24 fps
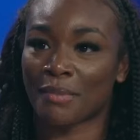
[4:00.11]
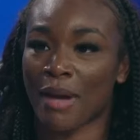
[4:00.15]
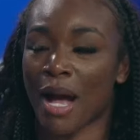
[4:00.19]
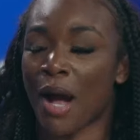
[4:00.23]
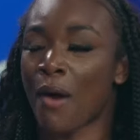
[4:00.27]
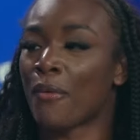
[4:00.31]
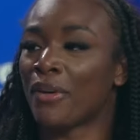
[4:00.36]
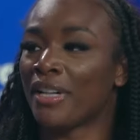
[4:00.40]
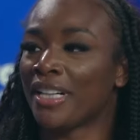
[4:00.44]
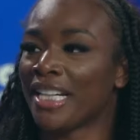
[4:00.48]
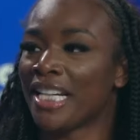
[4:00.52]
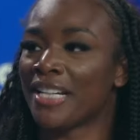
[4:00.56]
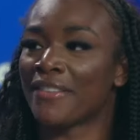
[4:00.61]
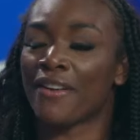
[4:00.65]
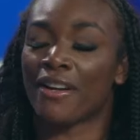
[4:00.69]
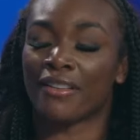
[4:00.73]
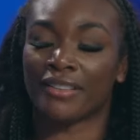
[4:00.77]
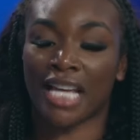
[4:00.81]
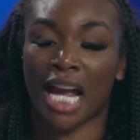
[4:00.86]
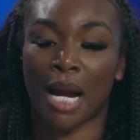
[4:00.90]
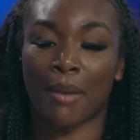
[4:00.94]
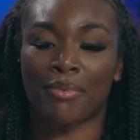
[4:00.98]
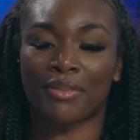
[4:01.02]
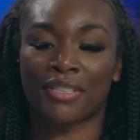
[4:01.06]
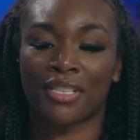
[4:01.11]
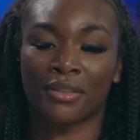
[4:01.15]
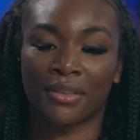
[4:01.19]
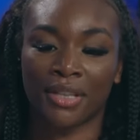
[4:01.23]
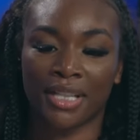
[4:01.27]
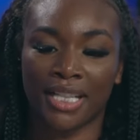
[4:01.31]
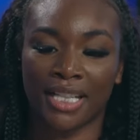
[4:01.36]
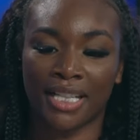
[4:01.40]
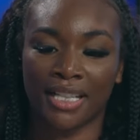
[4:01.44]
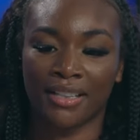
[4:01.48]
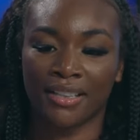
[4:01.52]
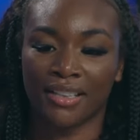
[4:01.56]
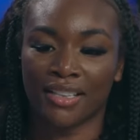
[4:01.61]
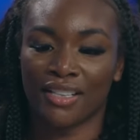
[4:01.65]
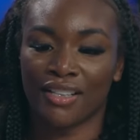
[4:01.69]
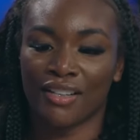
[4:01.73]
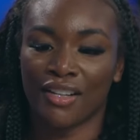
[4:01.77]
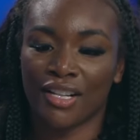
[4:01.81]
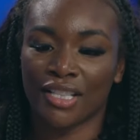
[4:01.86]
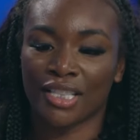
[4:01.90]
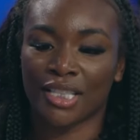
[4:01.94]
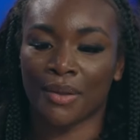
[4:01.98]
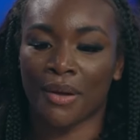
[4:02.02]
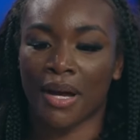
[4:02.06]
I want to give her the opportunity
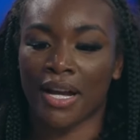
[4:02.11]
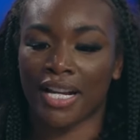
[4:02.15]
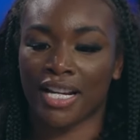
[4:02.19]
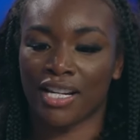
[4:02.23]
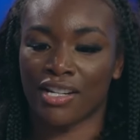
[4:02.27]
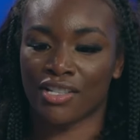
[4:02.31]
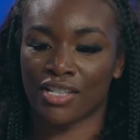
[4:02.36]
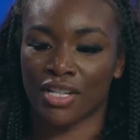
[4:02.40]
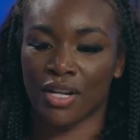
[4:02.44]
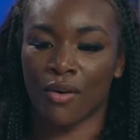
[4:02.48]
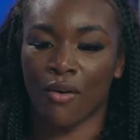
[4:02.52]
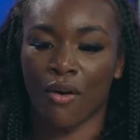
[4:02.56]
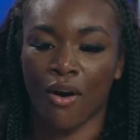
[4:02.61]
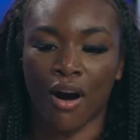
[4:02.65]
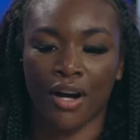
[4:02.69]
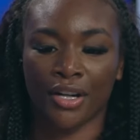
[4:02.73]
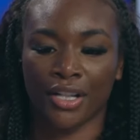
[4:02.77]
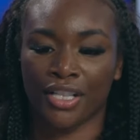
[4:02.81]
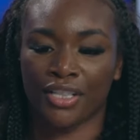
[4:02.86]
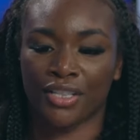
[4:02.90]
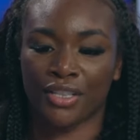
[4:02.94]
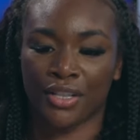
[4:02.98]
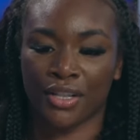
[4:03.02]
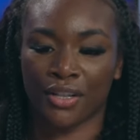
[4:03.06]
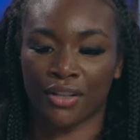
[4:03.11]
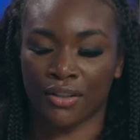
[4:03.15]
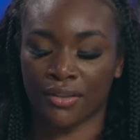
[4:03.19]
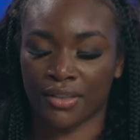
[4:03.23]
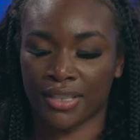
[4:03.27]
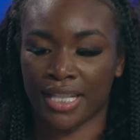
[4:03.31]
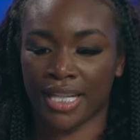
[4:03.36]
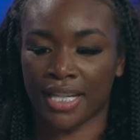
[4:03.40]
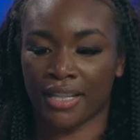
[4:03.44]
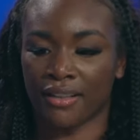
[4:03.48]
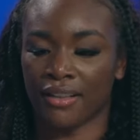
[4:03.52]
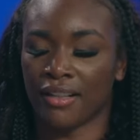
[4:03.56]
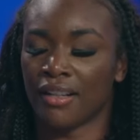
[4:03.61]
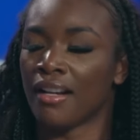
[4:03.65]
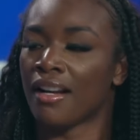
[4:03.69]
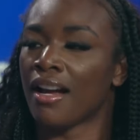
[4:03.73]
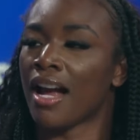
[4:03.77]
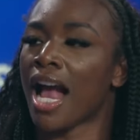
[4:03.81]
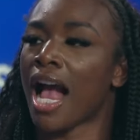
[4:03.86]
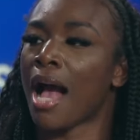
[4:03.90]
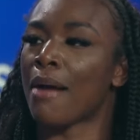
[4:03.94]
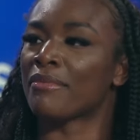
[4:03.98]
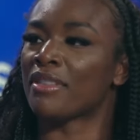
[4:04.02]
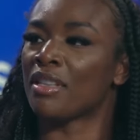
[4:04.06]
so I can show all these girls that
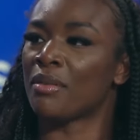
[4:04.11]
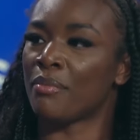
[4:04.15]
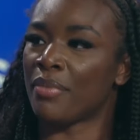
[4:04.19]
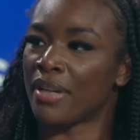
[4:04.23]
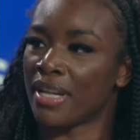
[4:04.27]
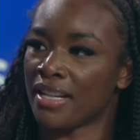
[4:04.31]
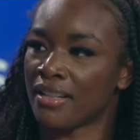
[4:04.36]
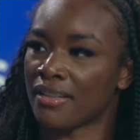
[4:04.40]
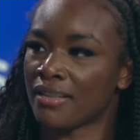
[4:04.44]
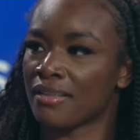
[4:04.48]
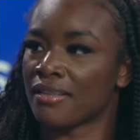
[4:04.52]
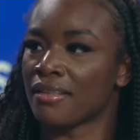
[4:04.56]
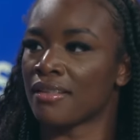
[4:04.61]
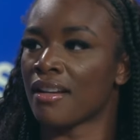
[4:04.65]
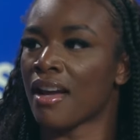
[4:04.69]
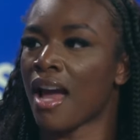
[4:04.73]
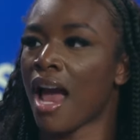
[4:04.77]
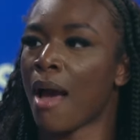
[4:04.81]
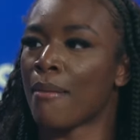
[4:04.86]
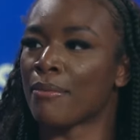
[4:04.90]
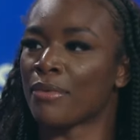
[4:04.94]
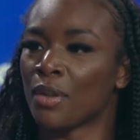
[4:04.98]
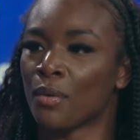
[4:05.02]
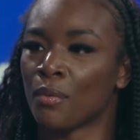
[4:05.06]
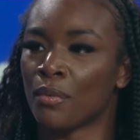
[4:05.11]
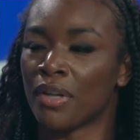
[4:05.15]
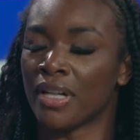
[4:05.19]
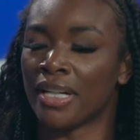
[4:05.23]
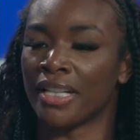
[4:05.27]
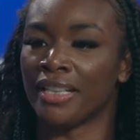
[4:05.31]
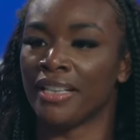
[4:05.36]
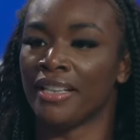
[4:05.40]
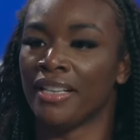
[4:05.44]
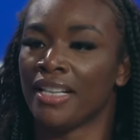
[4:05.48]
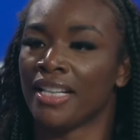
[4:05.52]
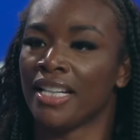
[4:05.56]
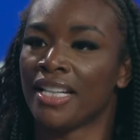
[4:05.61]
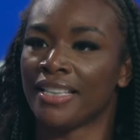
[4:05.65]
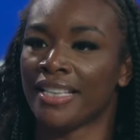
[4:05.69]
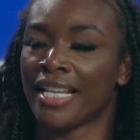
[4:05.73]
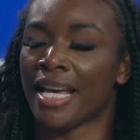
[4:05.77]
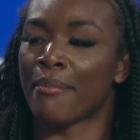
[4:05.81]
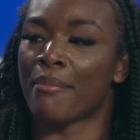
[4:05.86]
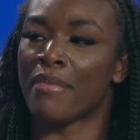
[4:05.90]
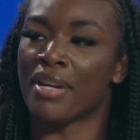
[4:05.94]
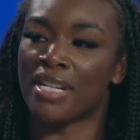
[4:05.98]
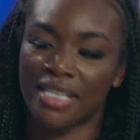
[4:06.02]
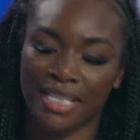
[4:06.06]
I'm the best, I'm the one, and
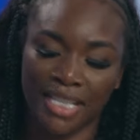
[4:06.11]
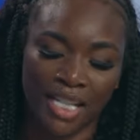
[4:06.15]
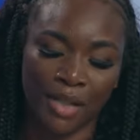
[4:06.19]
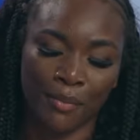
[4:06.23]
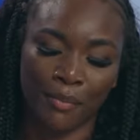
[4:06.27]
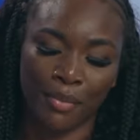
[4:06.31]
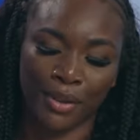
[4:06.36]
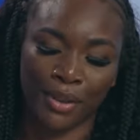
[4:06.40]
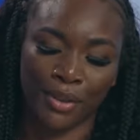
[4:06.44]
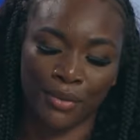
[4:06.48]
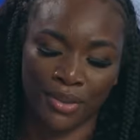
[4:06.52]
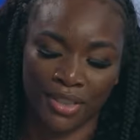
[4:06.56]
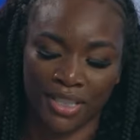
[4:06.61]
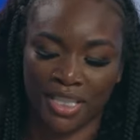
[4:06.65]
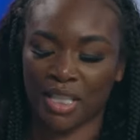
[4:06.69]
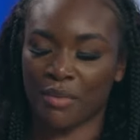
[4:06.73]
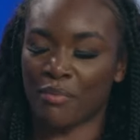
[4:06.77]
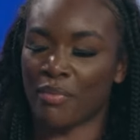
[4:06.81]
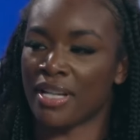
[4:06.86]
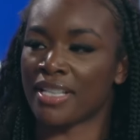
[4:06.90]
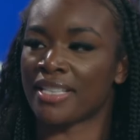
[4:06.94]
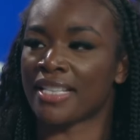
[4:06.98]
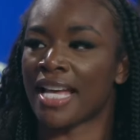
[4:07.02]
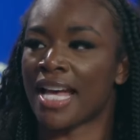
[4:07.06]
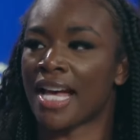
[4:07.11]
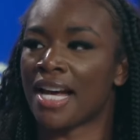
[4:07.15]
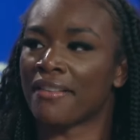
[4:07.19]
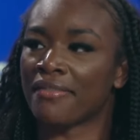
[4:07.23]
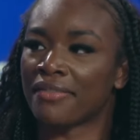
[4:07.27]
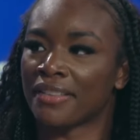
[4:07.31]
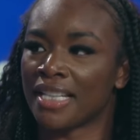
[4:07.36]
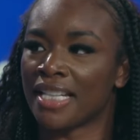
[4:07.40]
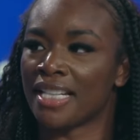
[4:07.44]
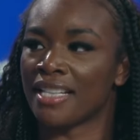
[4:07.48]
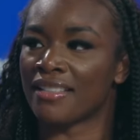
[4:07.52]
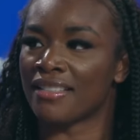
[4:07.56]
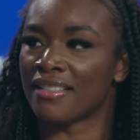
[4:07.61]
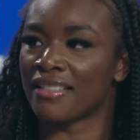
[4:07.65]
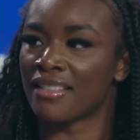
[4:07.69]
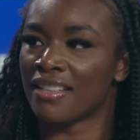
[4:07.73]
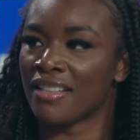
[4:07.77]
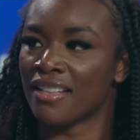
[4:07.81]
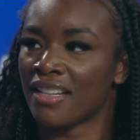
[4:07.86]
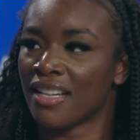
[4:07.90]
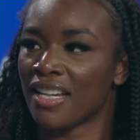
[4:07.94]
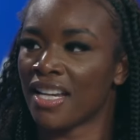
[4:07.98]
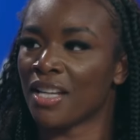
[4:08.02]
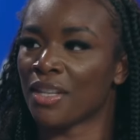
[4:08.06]
that Michigan produces the best athletes
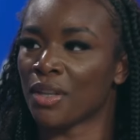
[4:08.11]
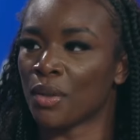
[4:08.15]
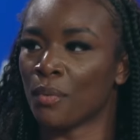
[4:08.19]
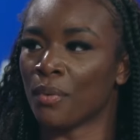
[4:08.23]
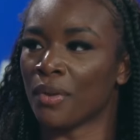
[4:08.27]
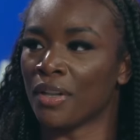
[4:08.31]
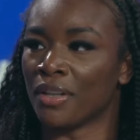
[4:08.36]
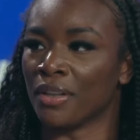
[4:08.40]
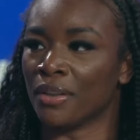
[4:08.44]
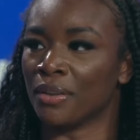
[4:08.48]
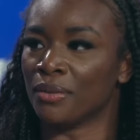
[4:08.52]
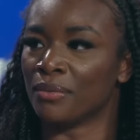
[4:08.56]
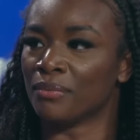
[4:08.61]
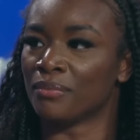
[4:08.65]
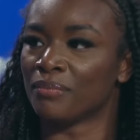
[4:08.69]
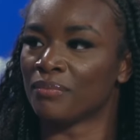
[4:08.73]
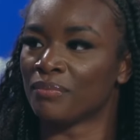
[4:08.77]
in the world.